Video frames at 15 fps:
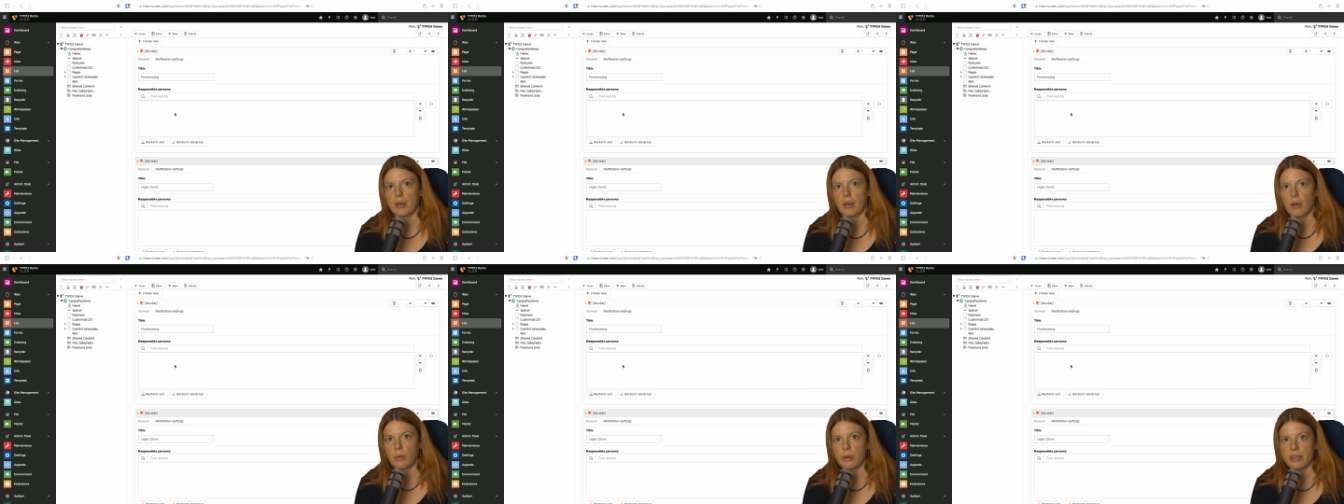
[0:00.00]

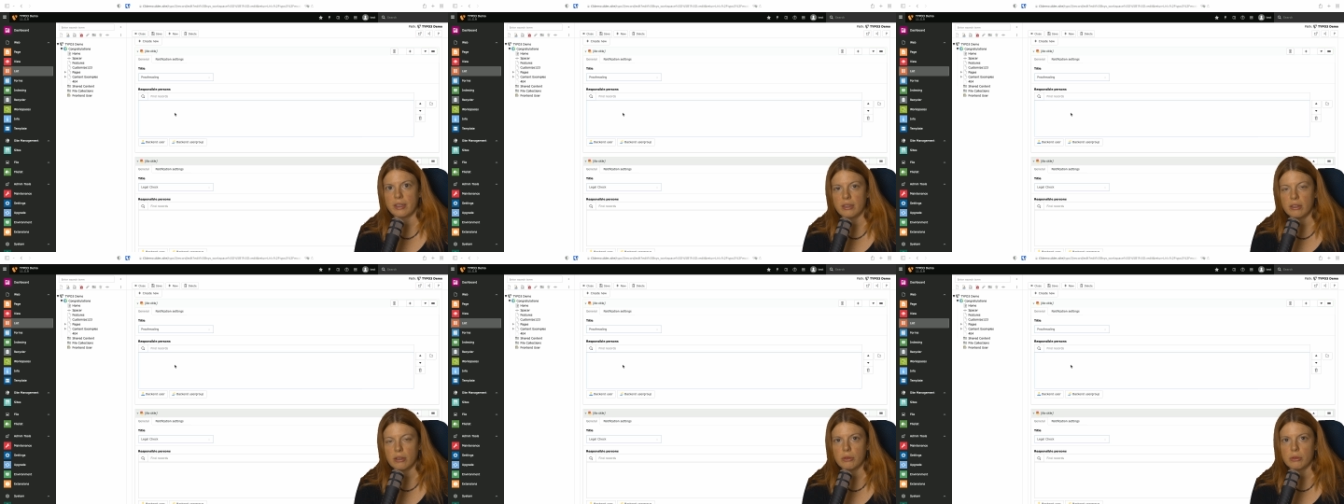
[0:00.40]
already
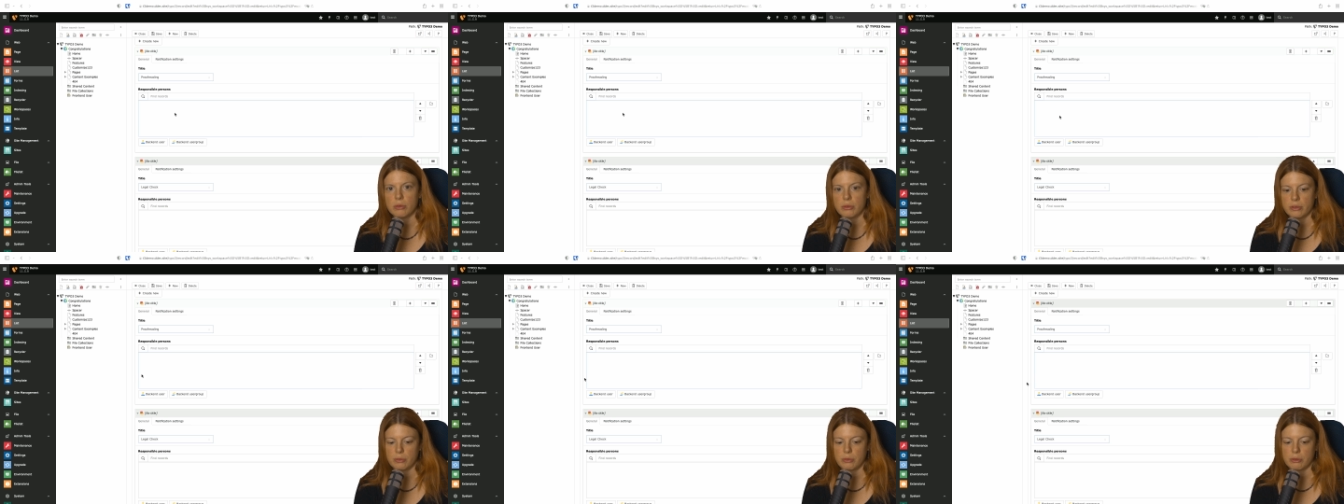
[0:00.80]
know
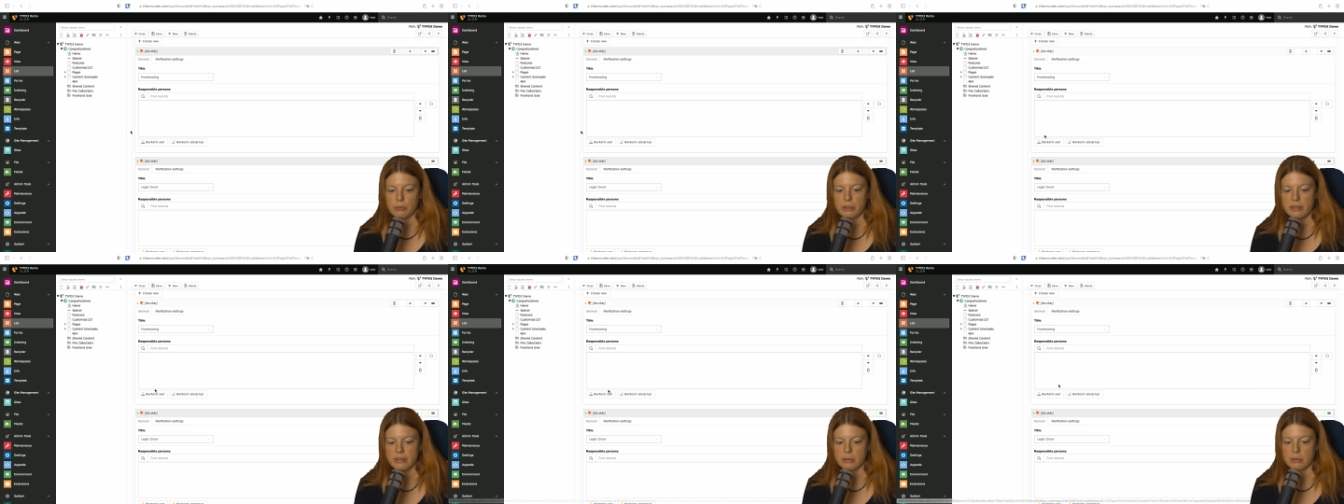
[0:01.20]
who's
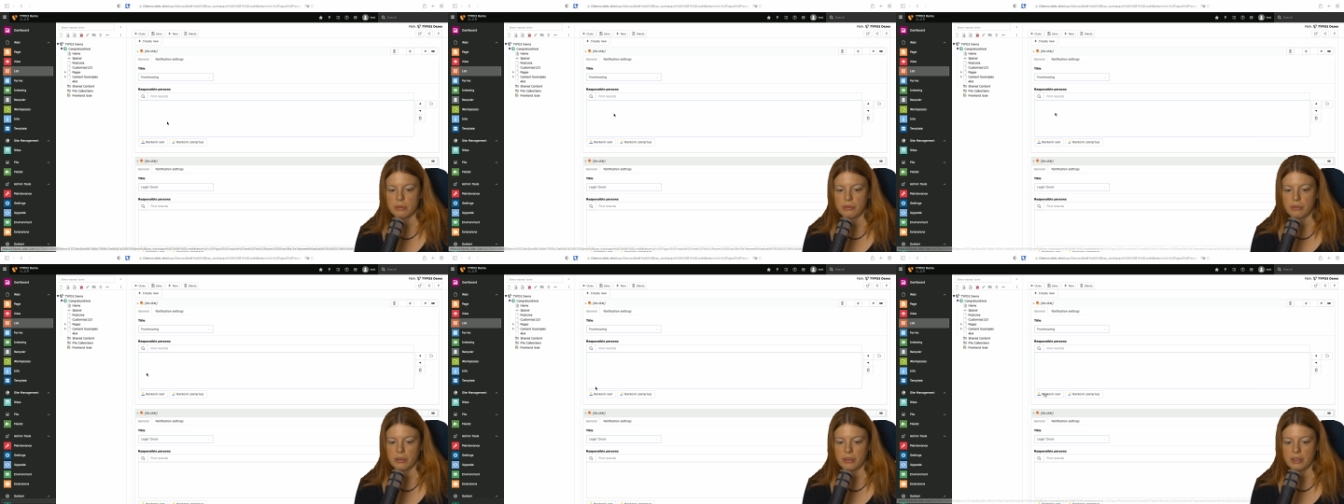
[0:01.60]
responsible
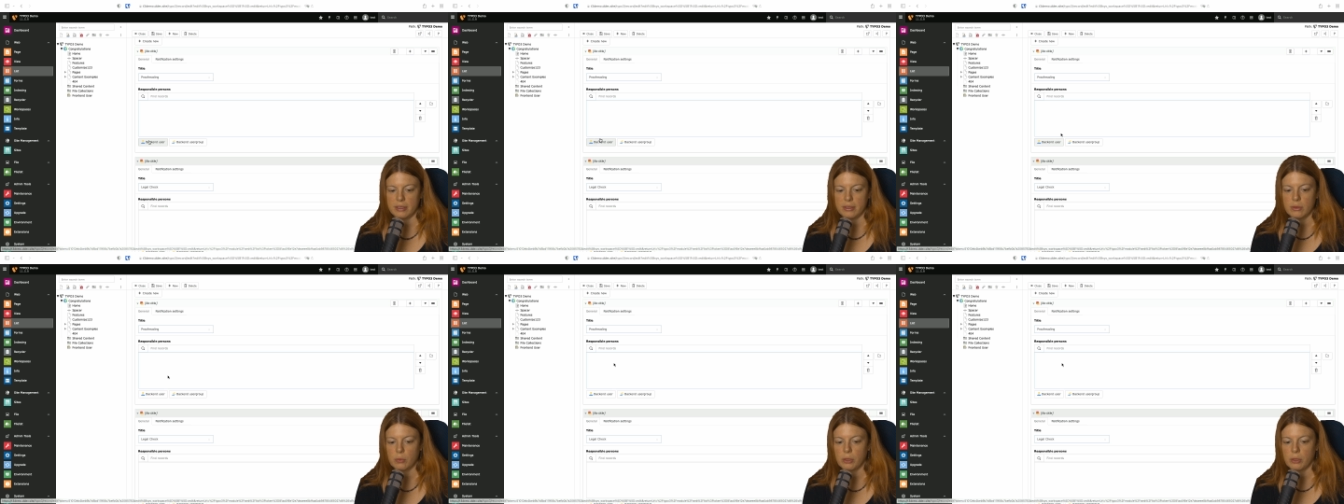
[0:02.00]
for these,